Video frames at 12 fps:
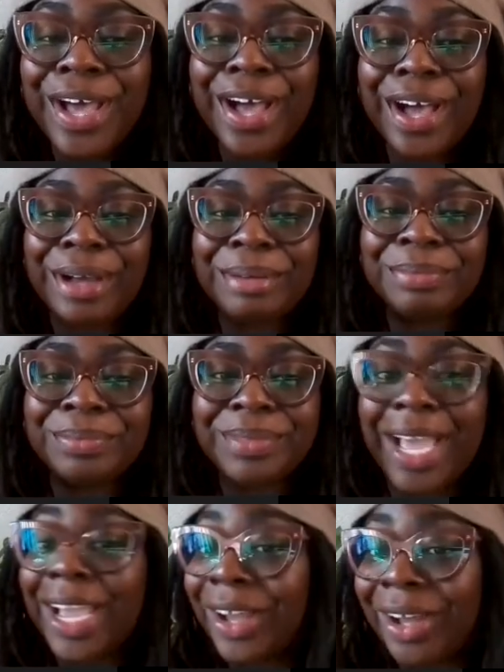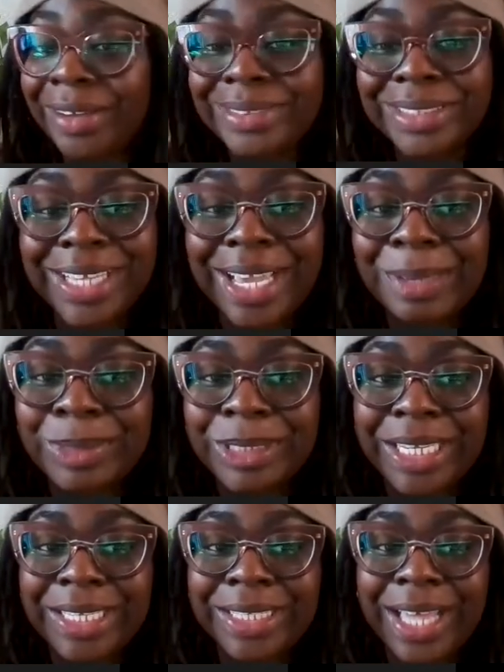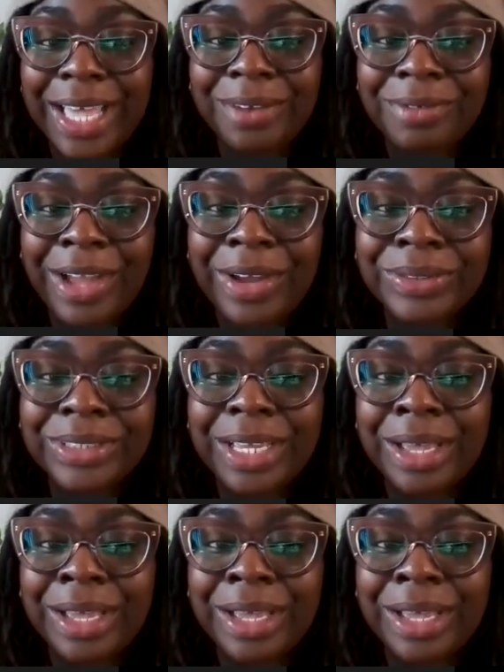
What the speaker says: I oftentimes take that route.